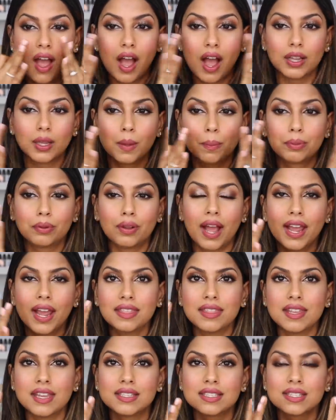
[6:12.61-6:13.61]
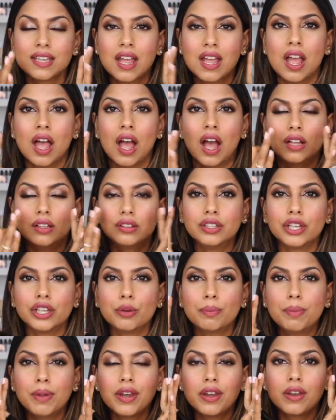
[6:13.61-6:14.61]
I'll apply this a little
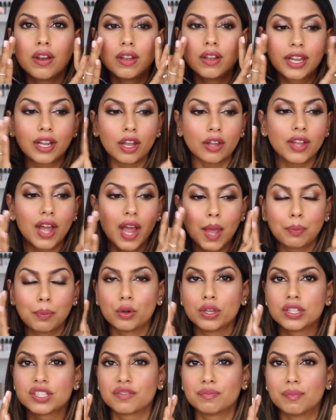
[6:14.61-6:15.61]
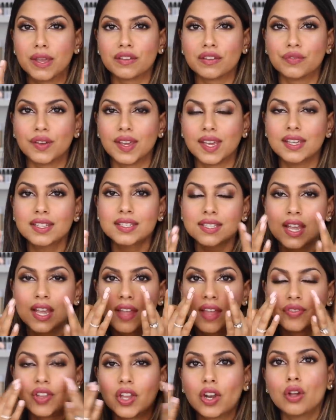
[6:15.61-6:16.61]
bit like on the high points of my face,
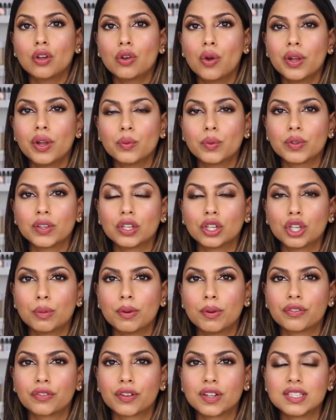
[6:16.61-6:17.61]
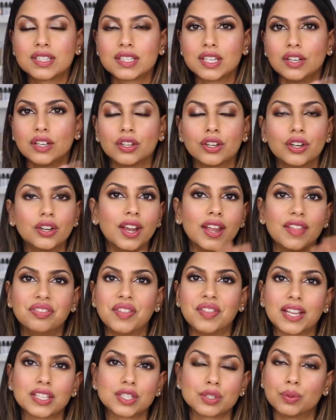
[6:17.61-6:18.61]
then I'll go in with a little bit of concealer, and
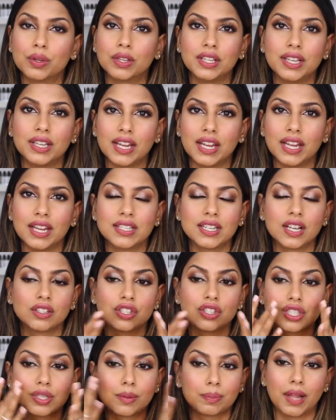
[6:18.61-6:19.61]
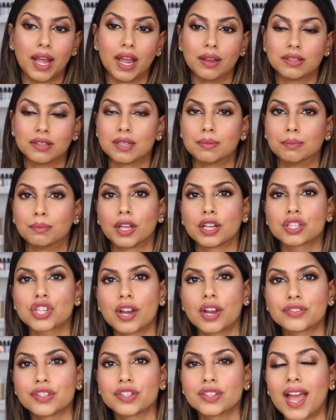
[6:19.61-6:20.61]
that's really it. I'll just apply some blush
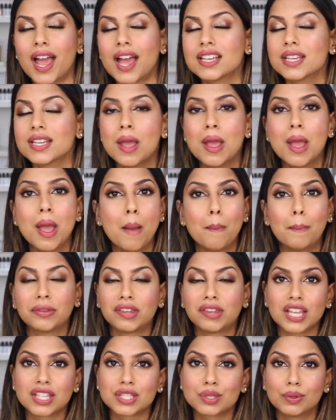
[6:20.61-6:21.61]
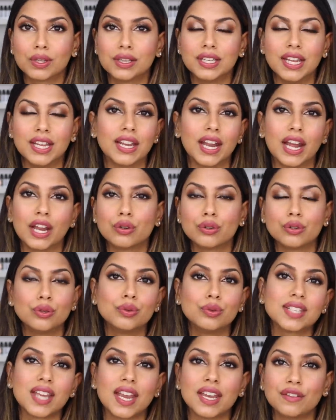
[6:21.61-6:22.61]
after that, but that's really it. I don't
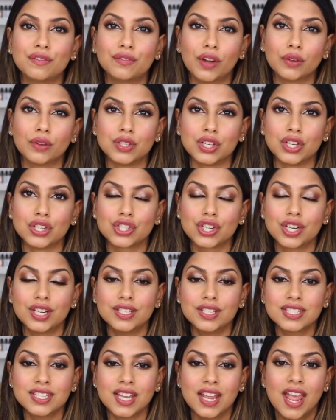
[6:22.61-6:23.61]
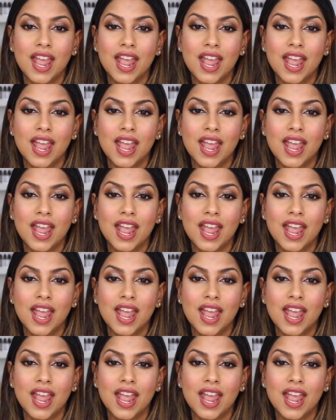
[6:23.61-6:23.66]
use any foundations,